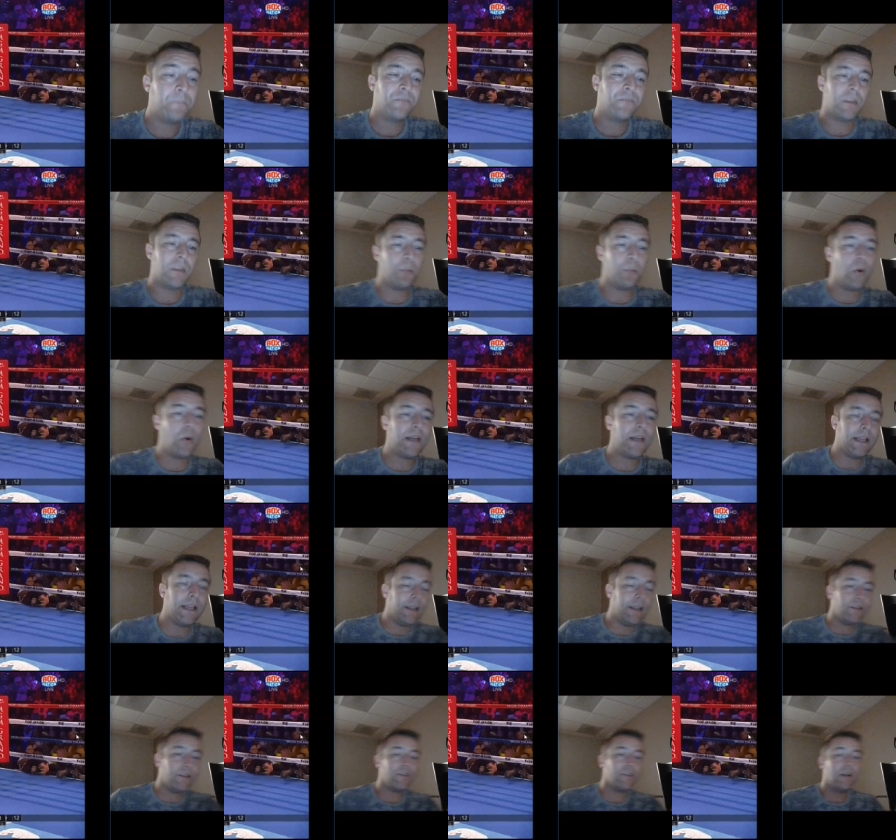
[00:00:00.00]
The point
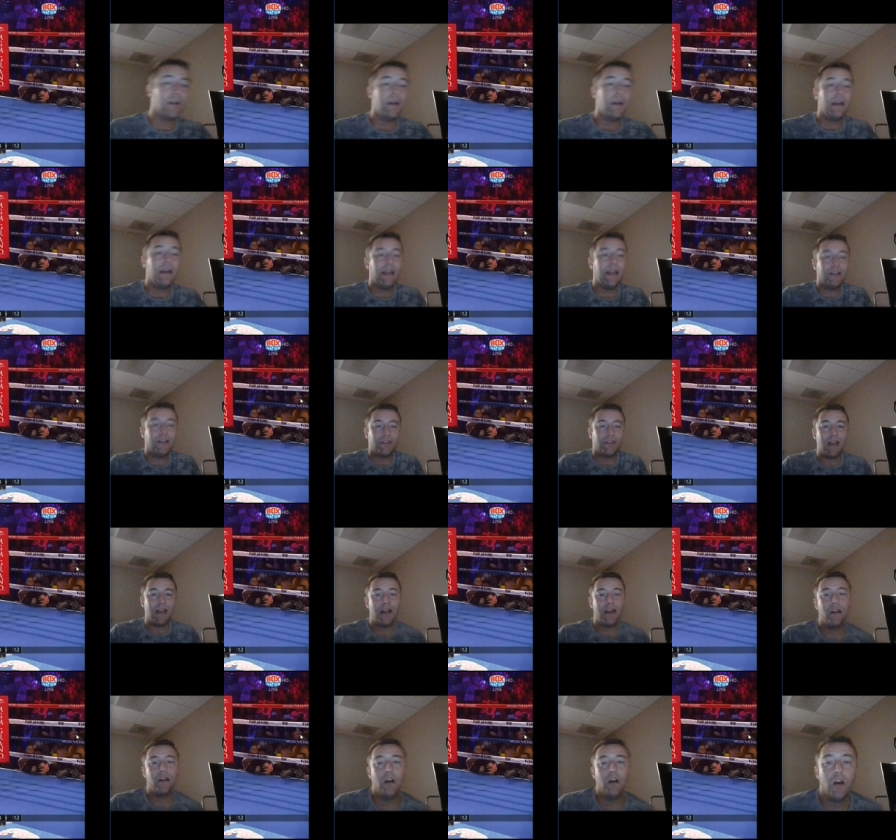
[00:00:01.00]
is, is
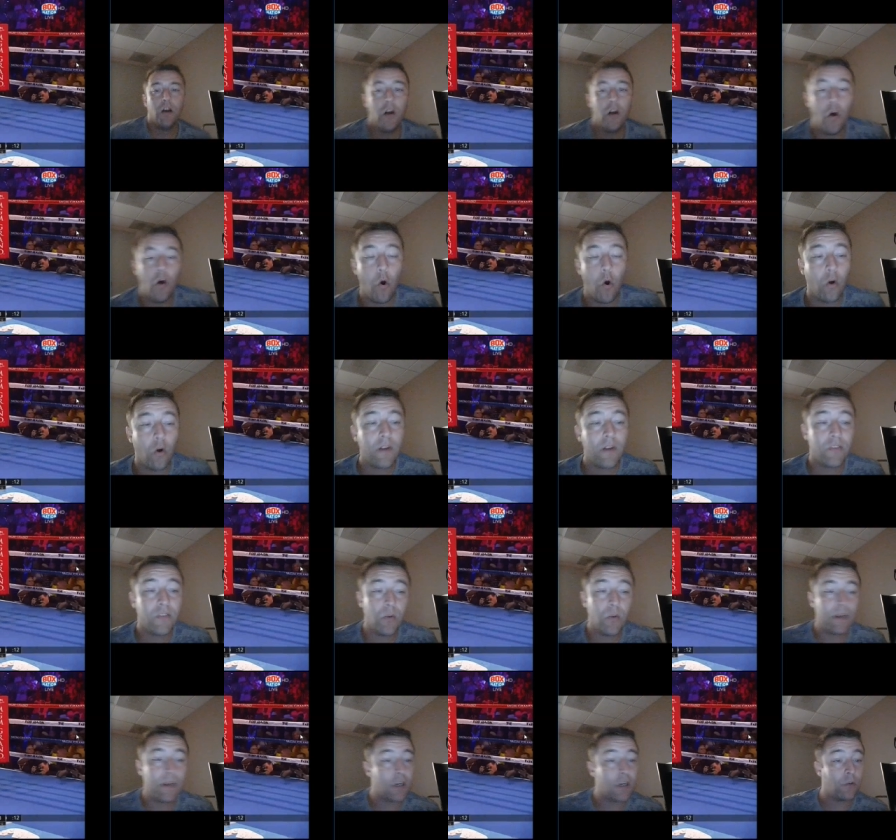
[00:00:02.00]
that Horn is
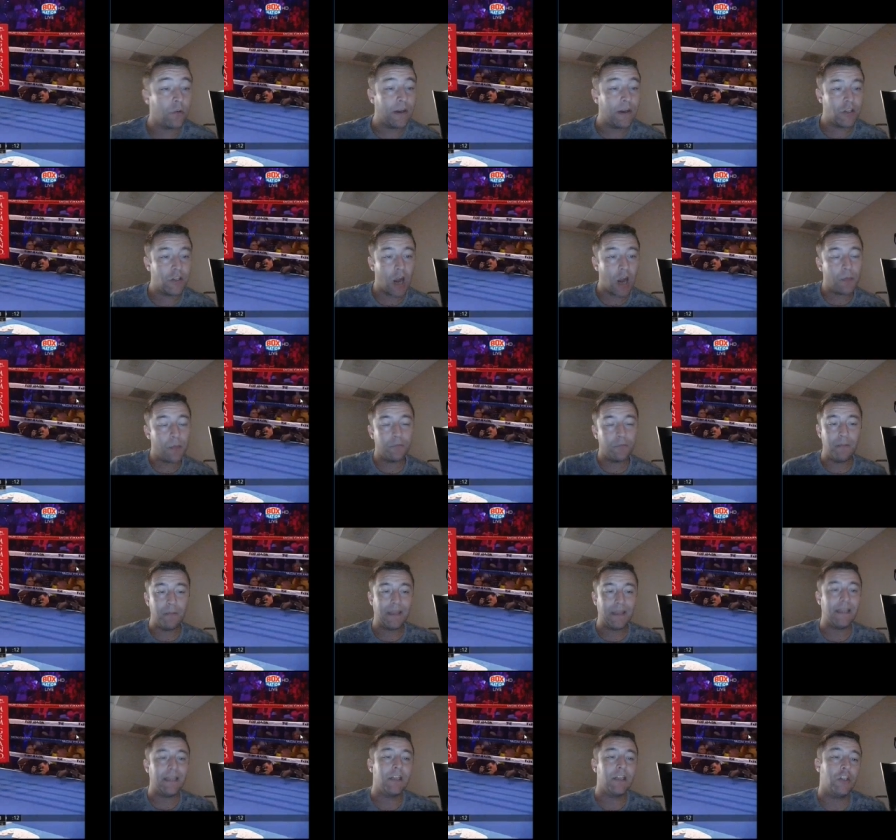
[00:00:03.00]
doing a great job of
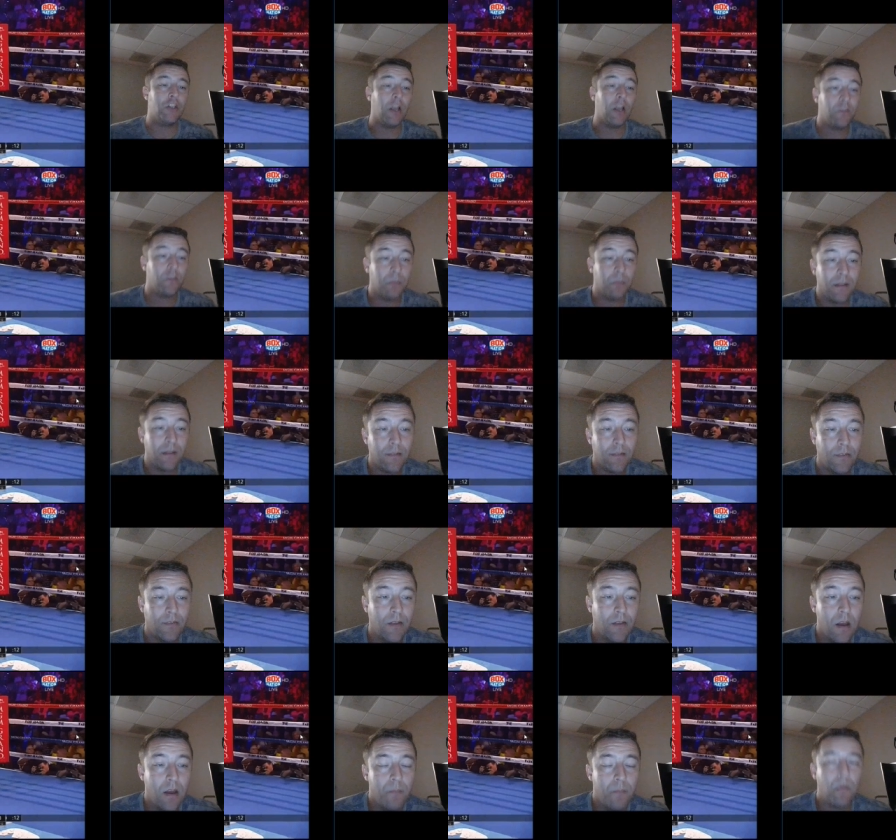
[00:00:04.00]
making adjustments.
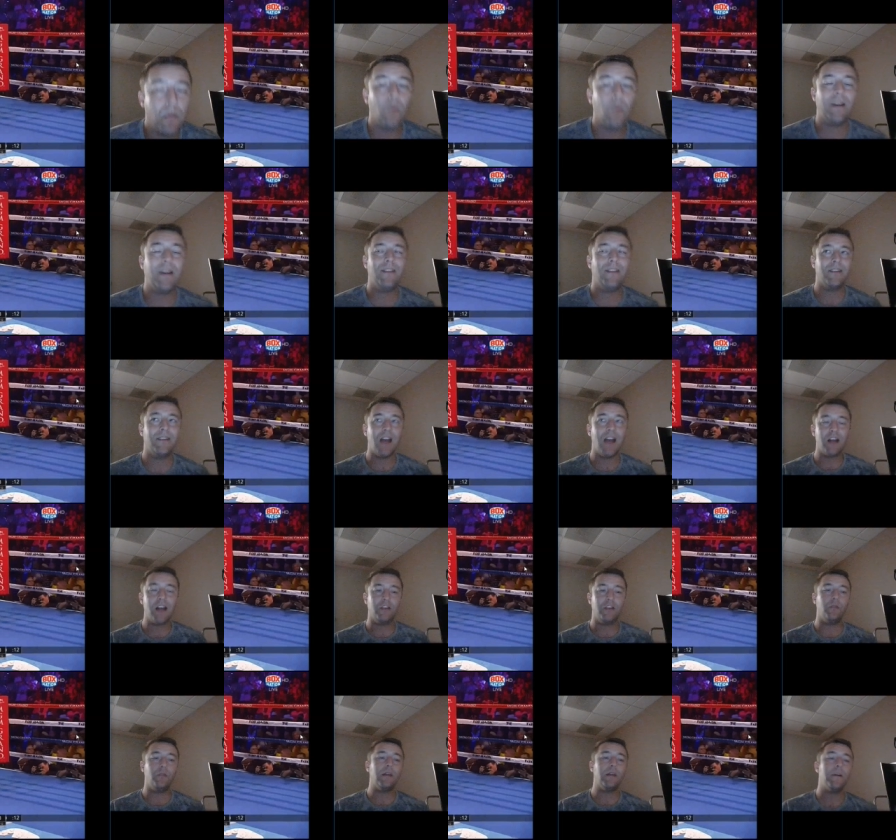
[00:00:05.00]
But what he's not
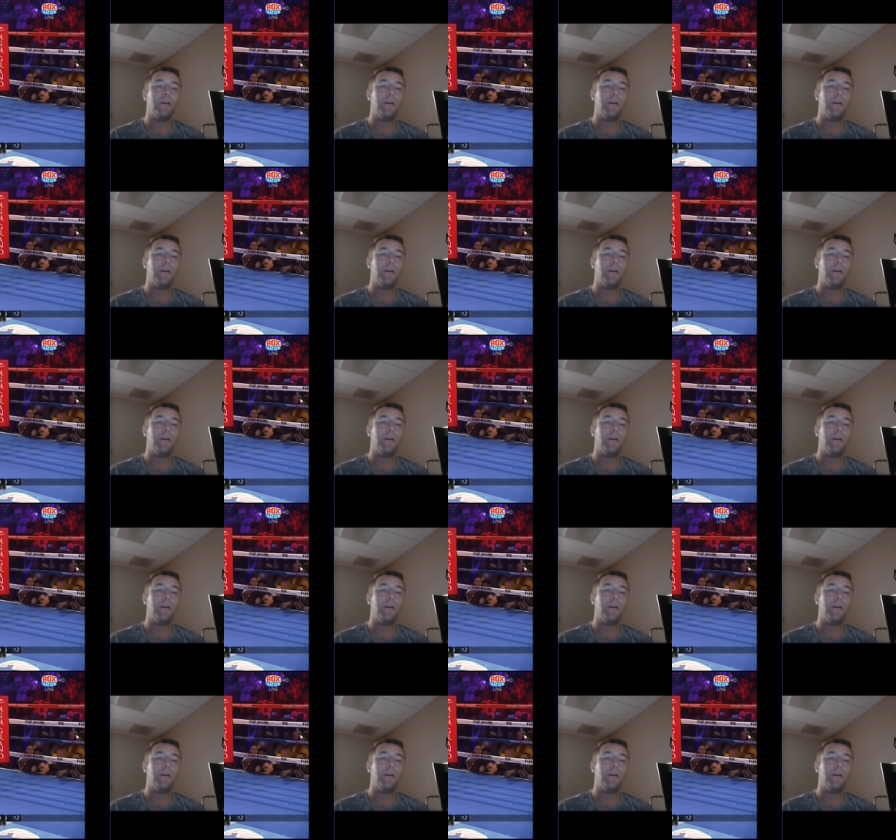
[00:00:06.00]
doing